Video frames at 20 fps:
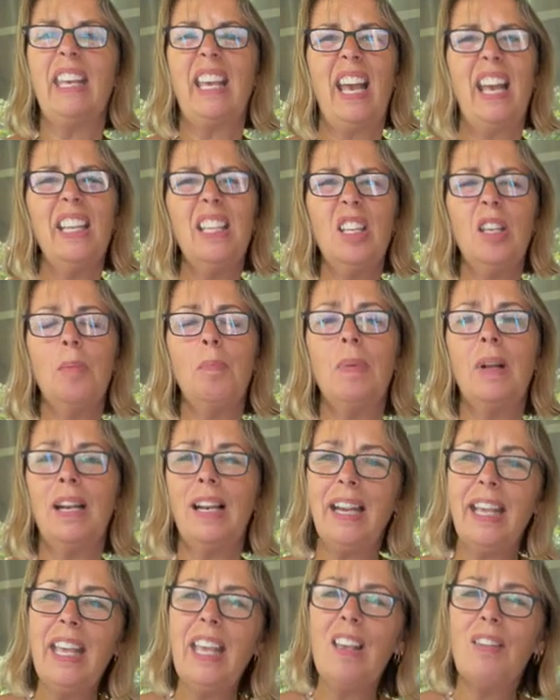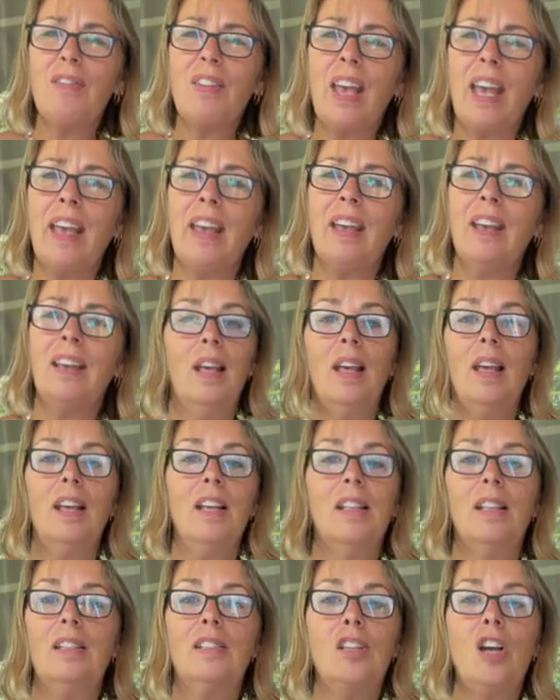Can you believe it?
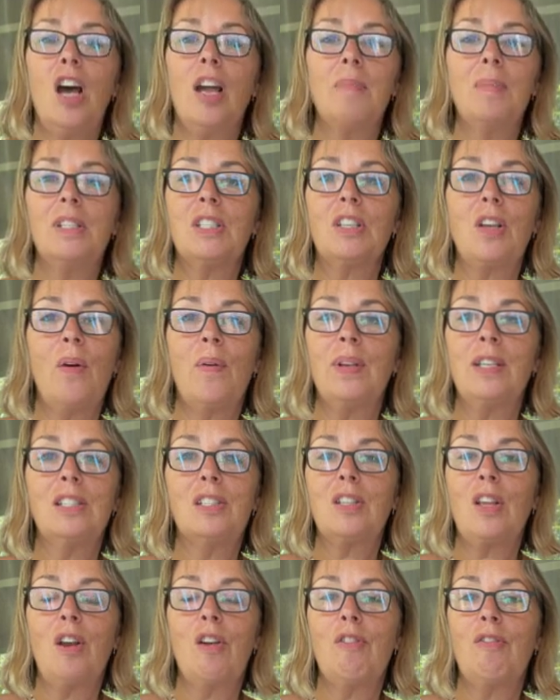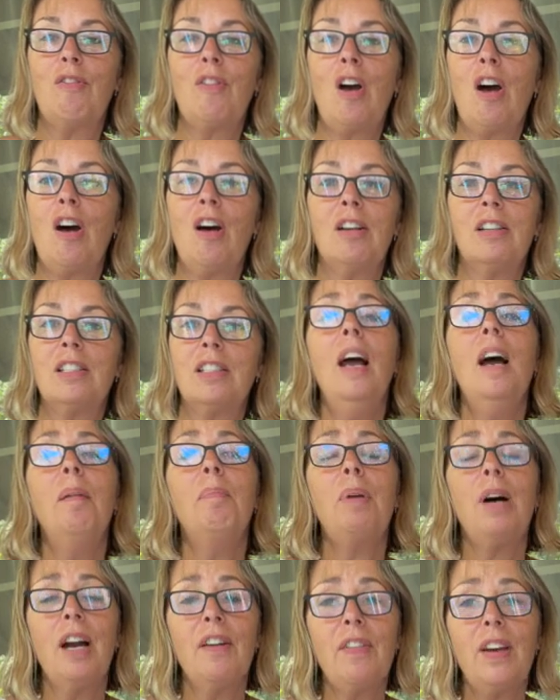Time is going so fast,
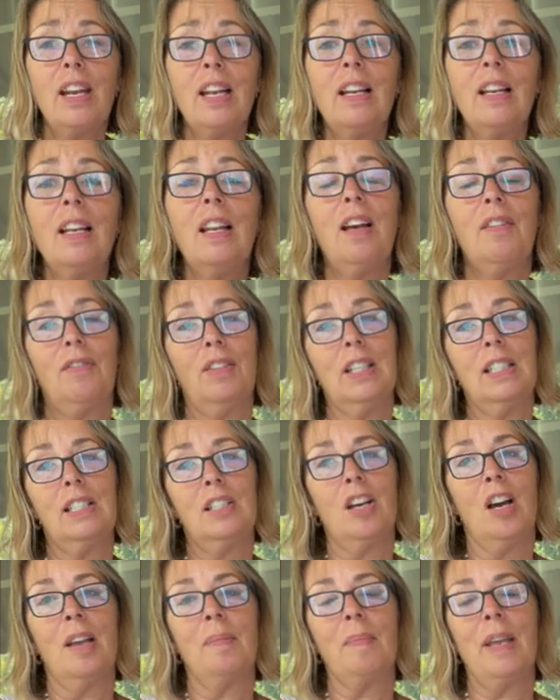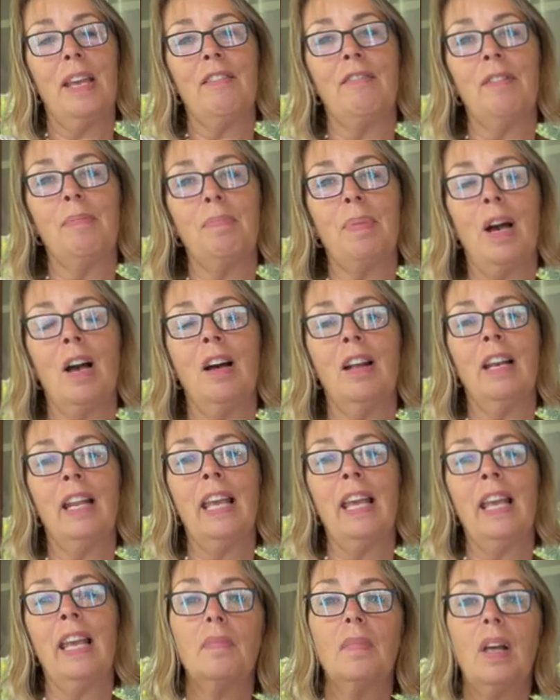but I've had a lovely time here in
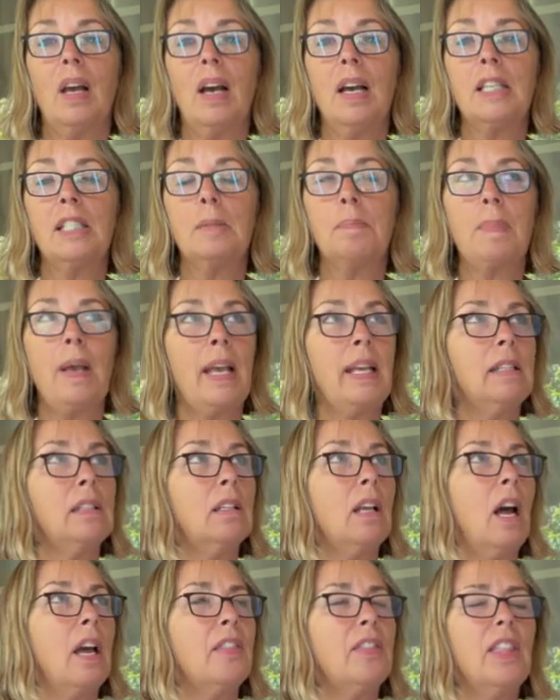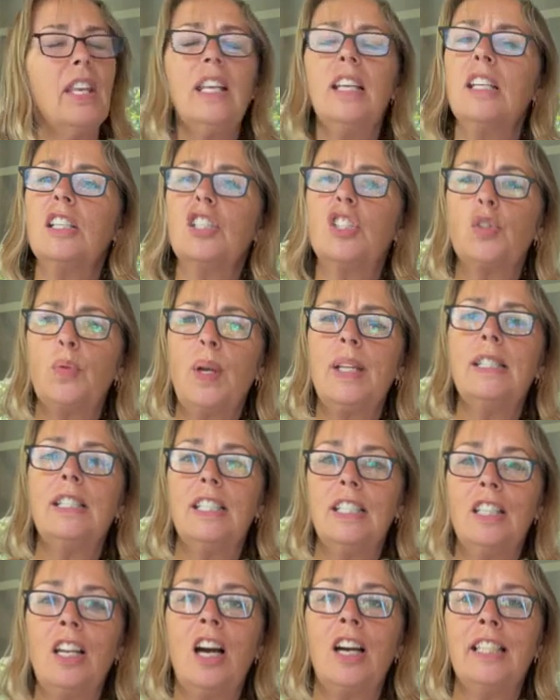Bali. I spent, I think it's
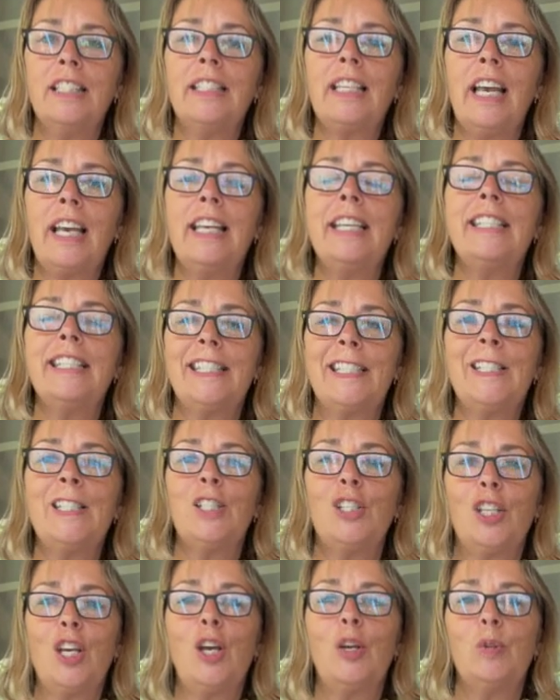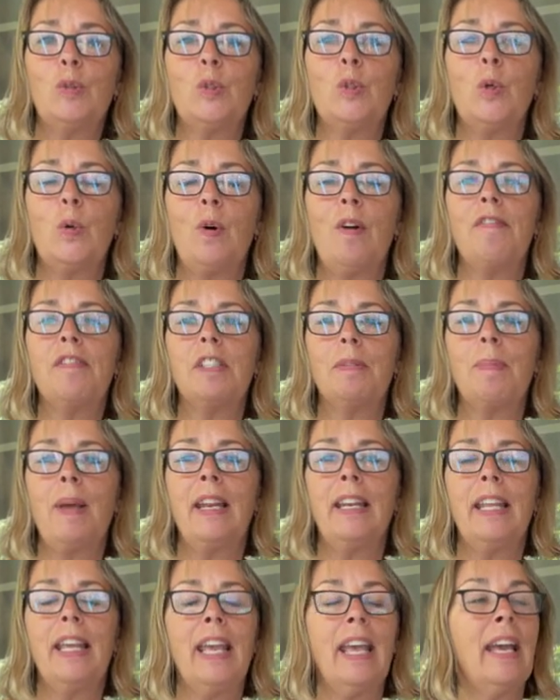29 days in total I've
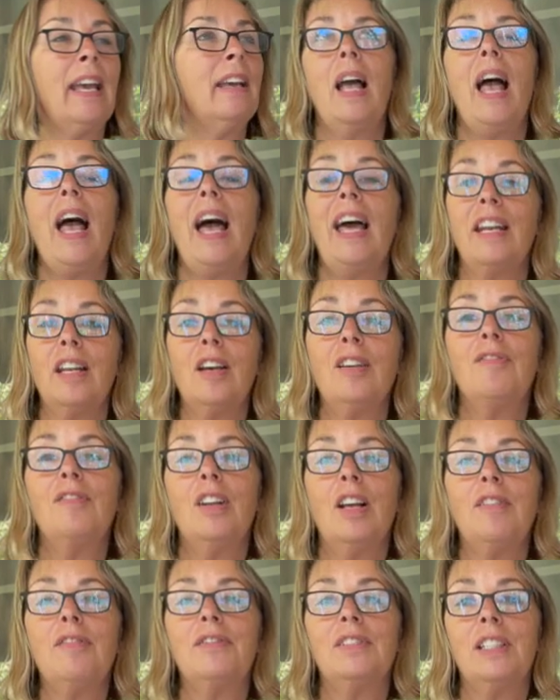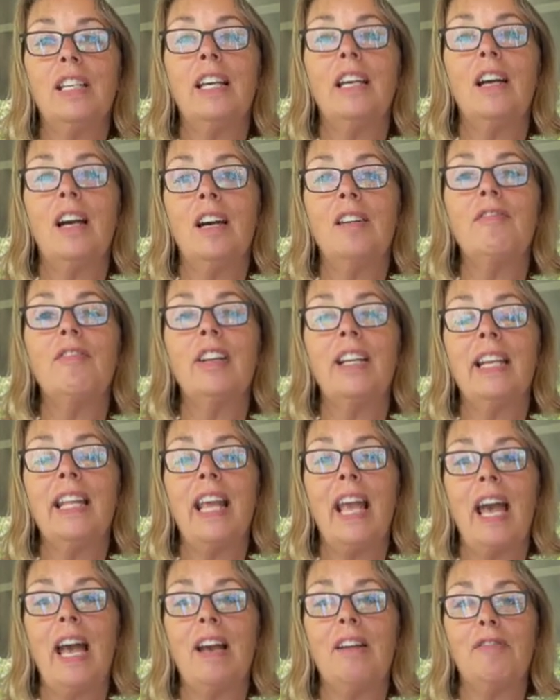spent here, and I've loved it, I really
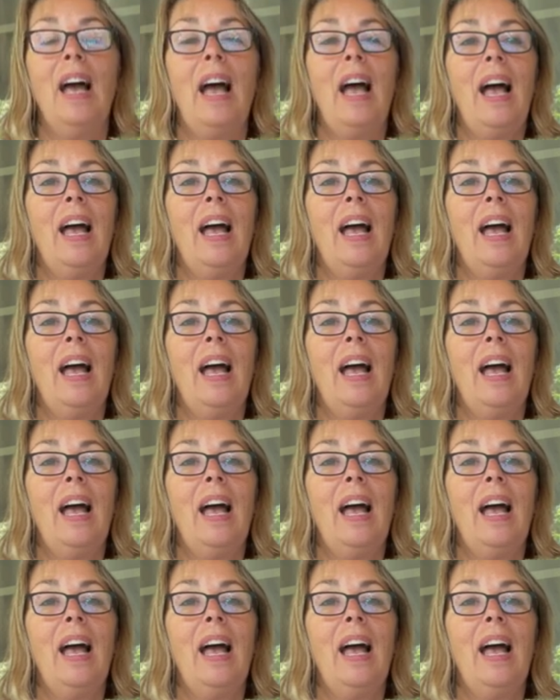have.